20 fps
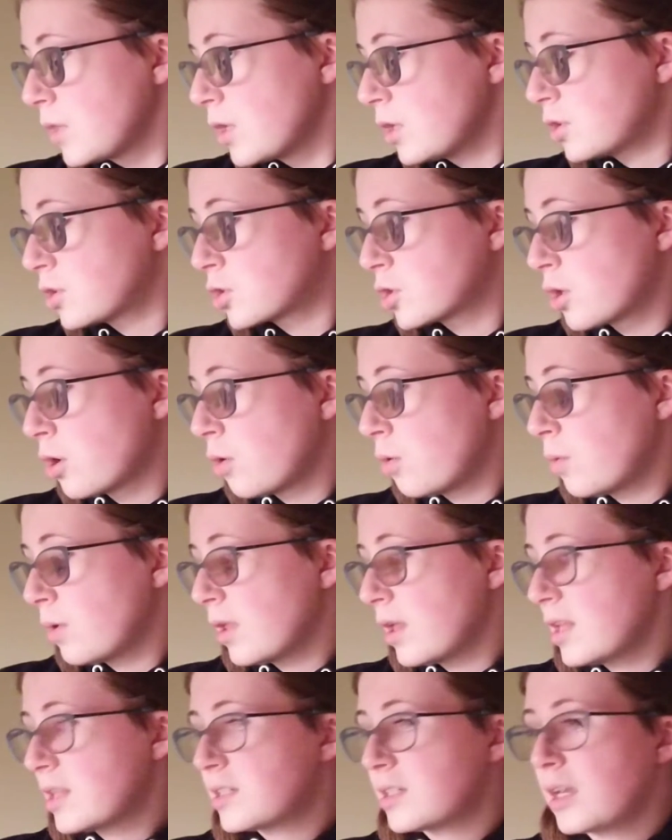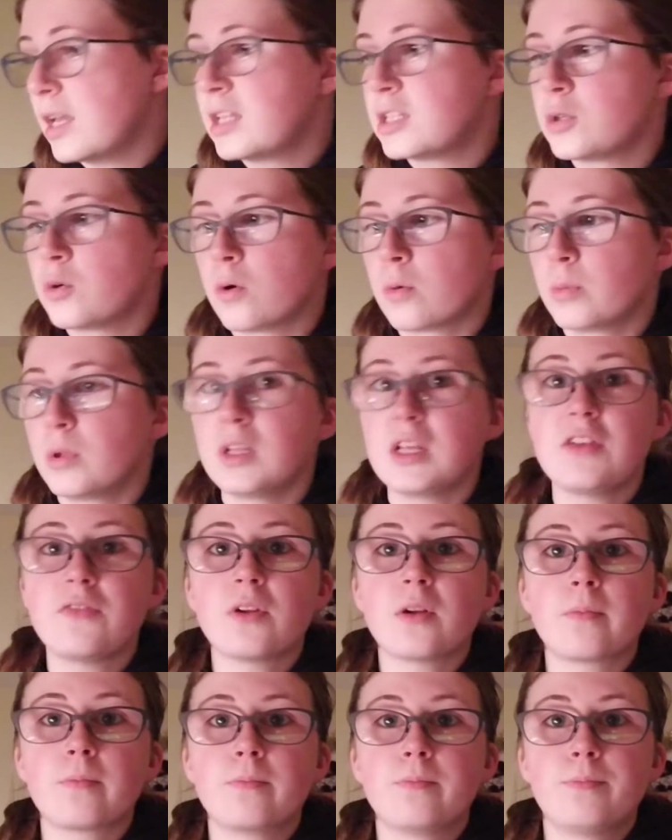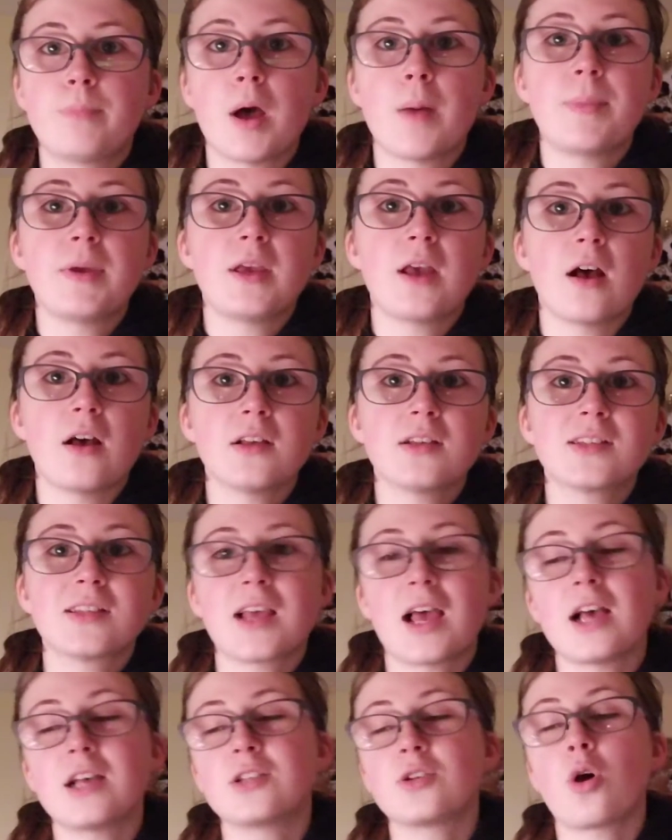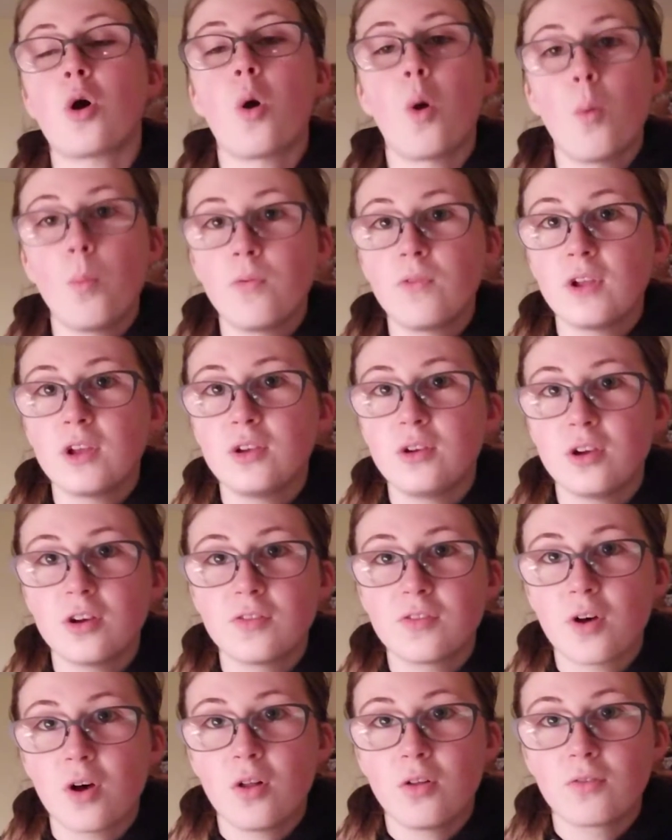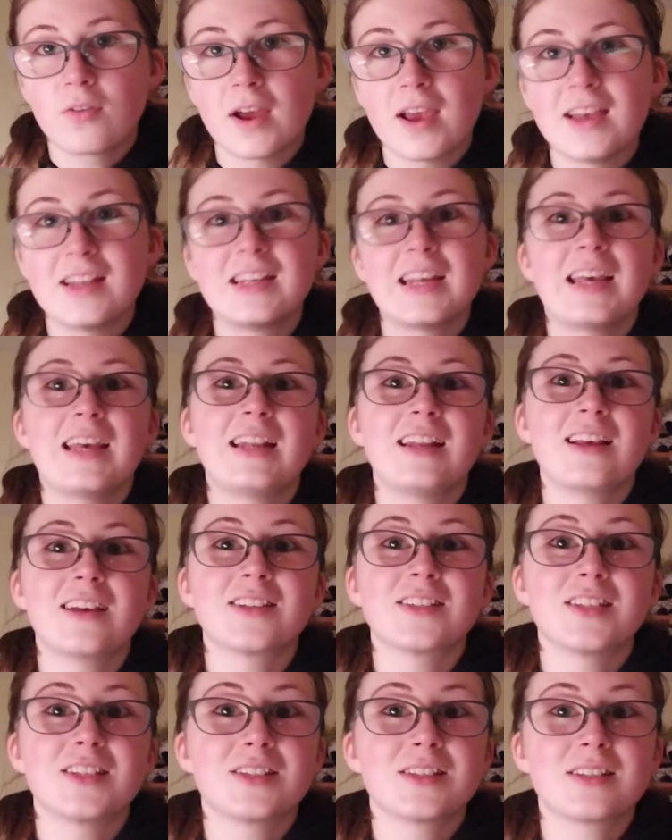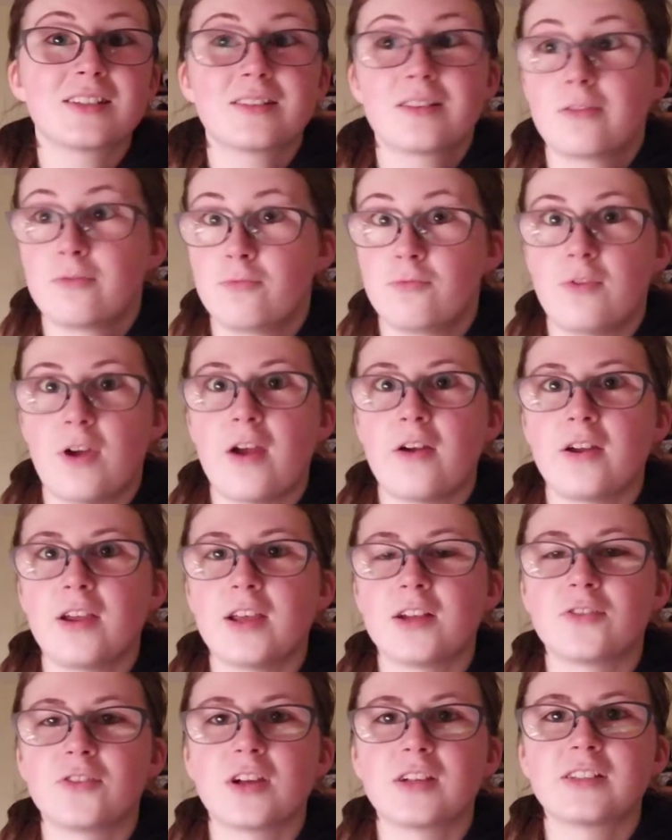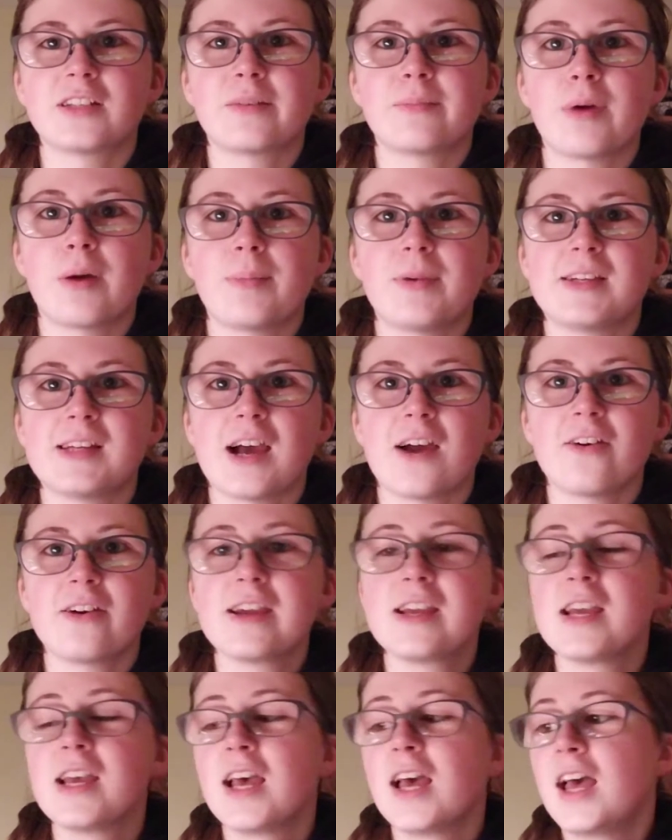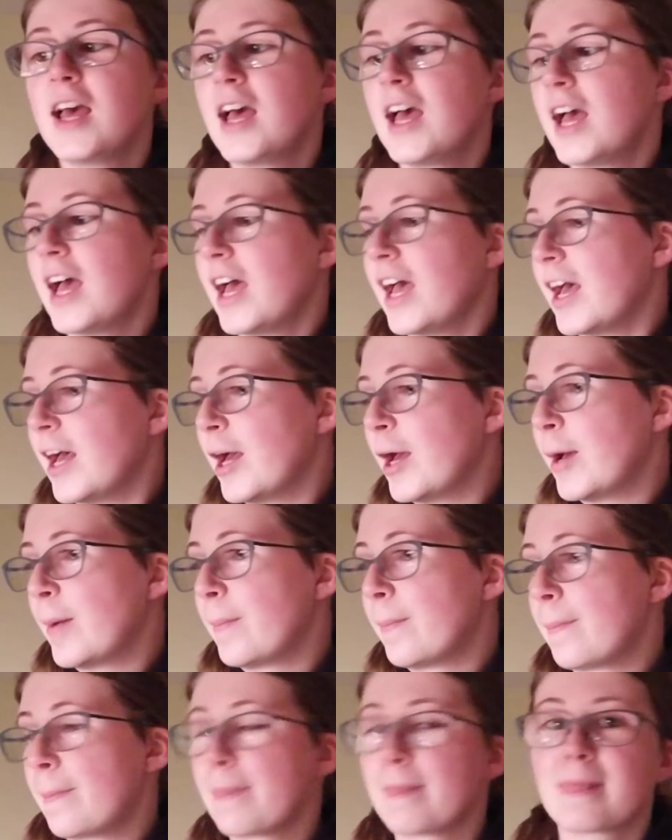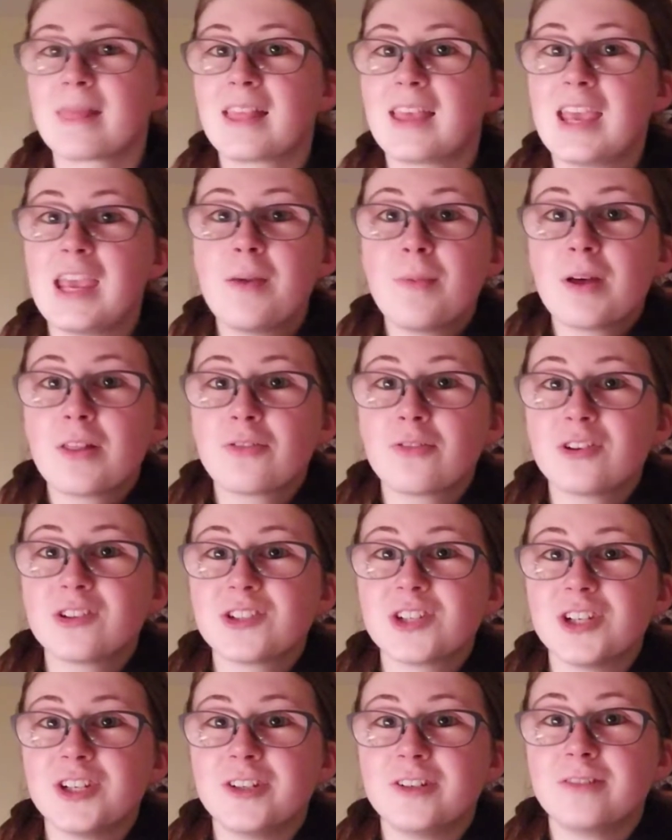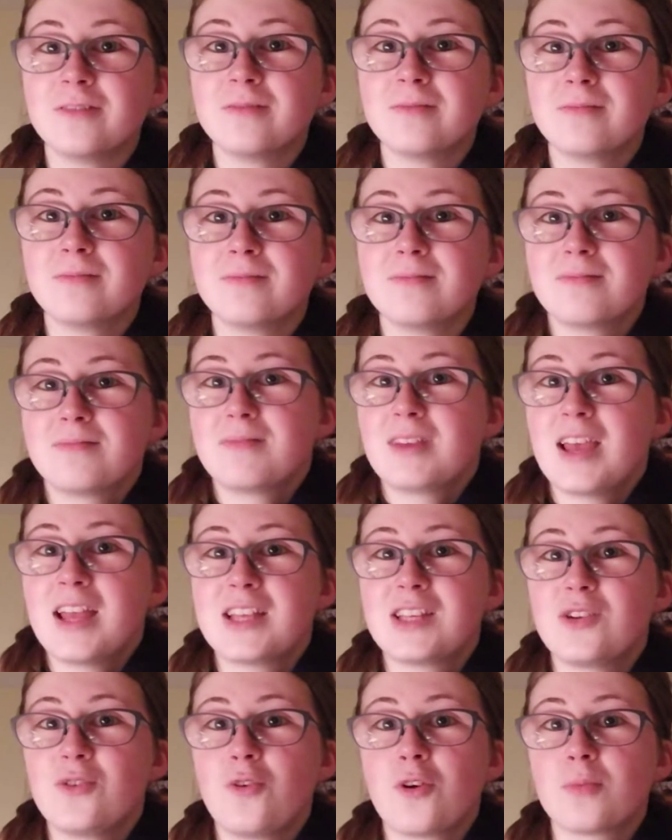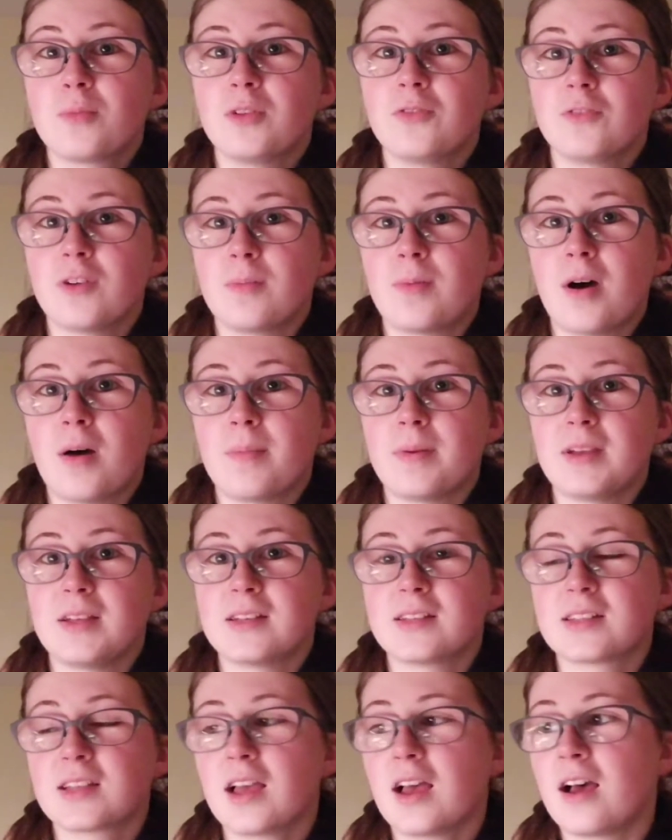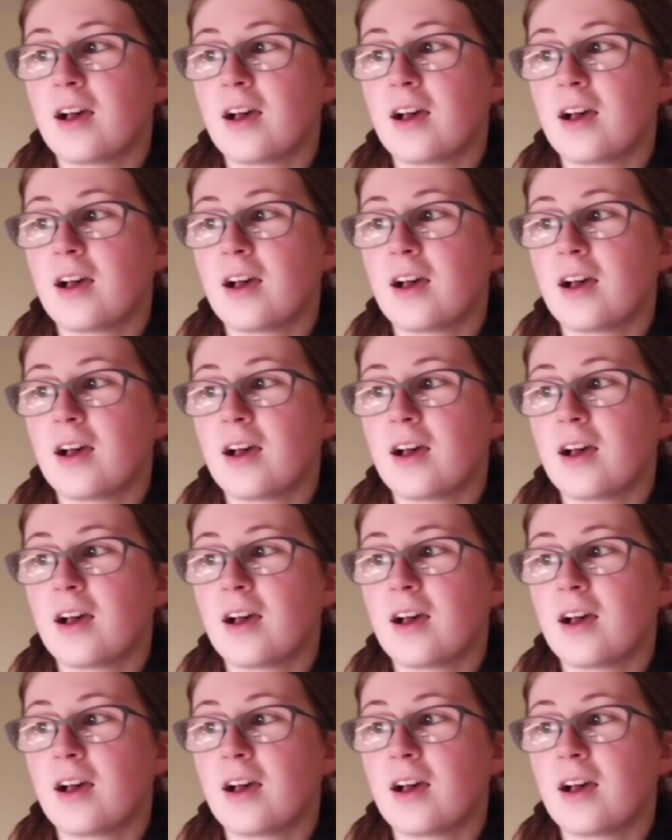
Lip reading: So it's normal. Even puppy Gus, as hopefully you have all read in Gus's very interesting puppy diary, he went through it too. It's normal for puppies.